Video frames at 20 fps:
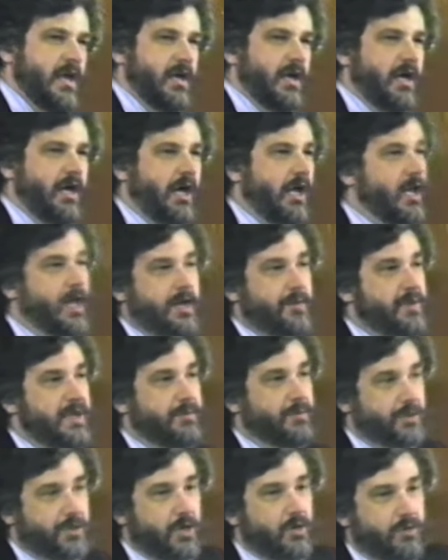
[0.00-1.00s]
Uh, a lot of
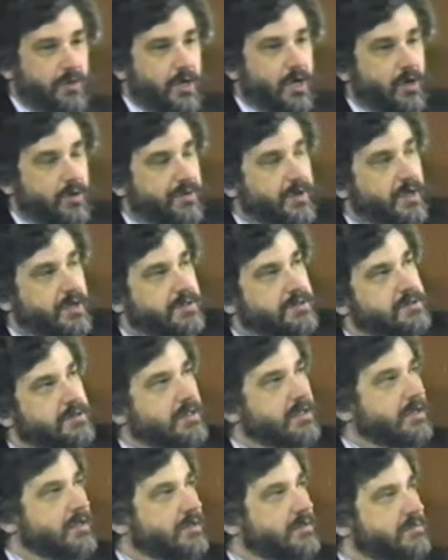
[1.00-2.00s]
people don't know that
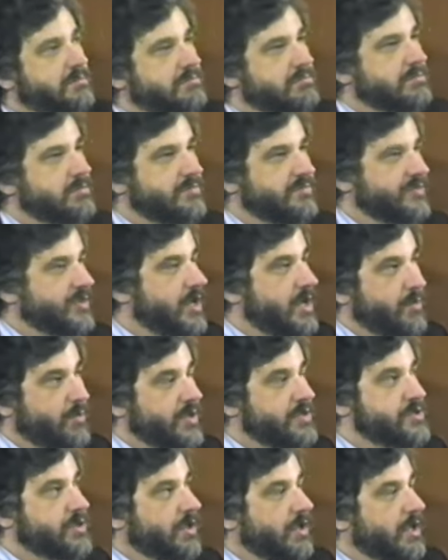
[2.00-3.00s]
uh, very
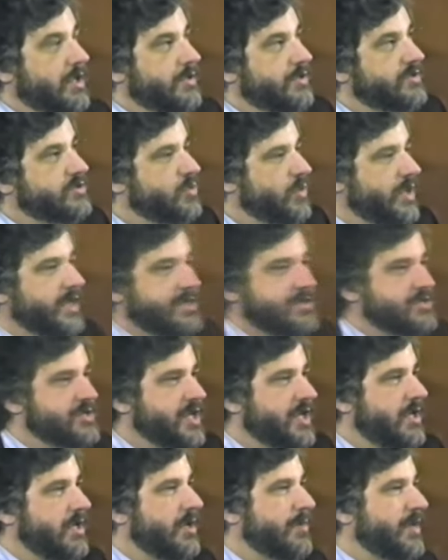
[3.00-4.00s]
recently, in the 20s,
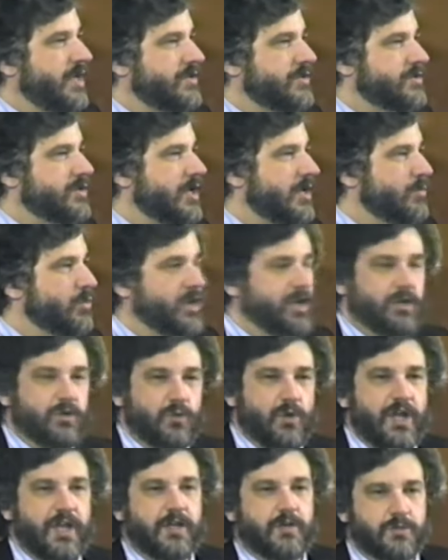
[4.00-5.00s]
say about the time
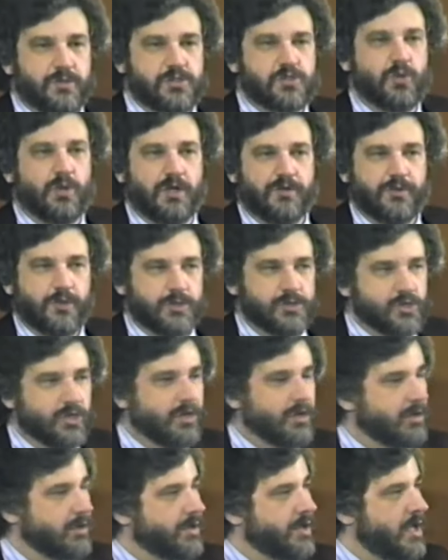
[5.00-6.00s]
Ronald Reagan was 12 years
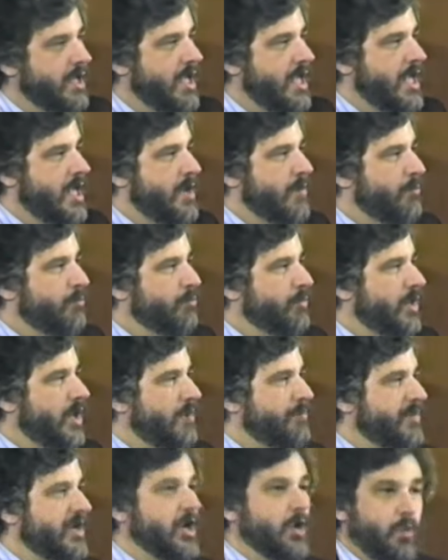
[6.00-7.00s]
old, m-
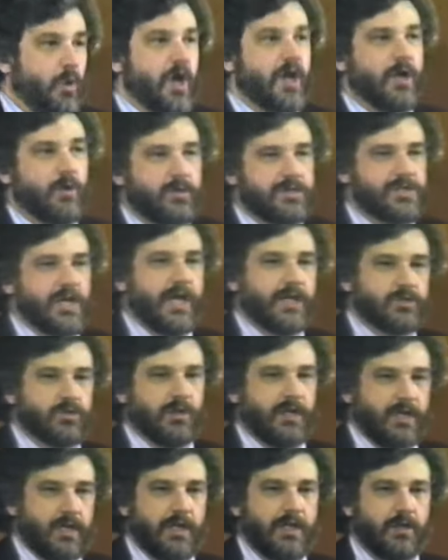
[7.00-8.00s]
marijuana was
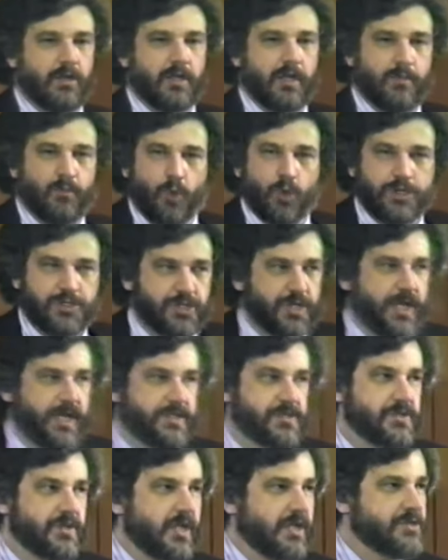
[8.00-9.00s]
actually legal in more
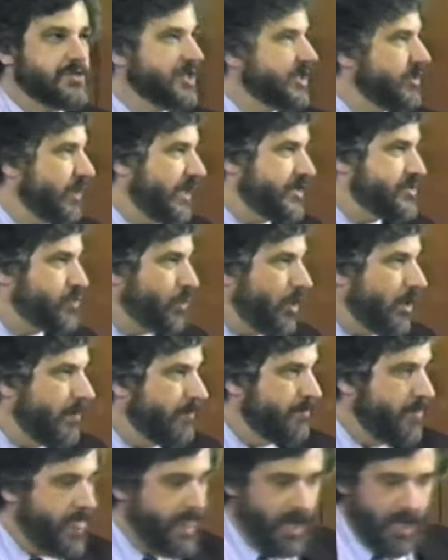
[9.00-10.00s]
states than cigarettes were.
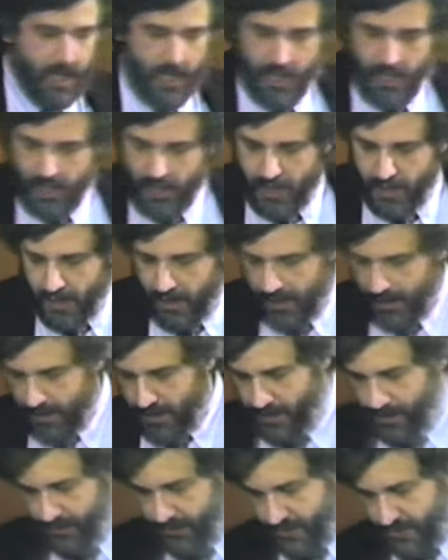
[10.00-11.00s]

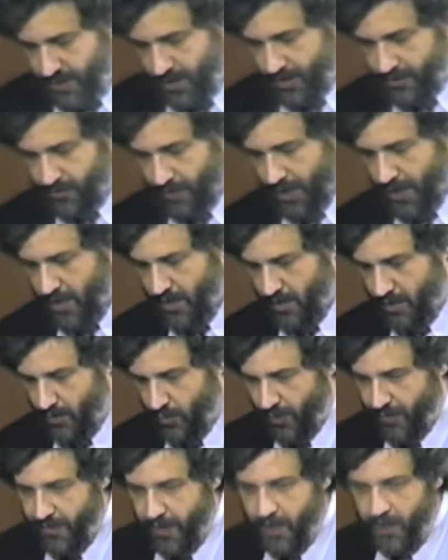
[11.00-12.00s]
Uh, in this country.
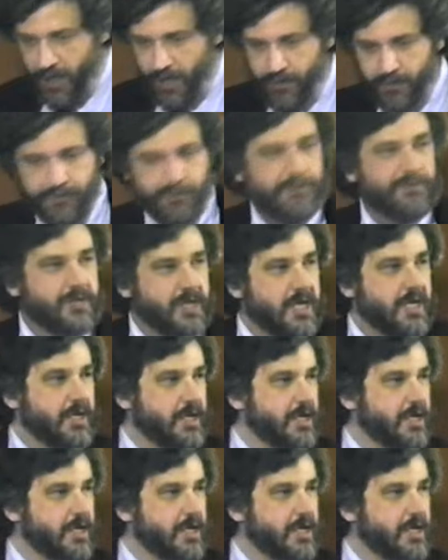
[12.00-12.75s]
Within another 15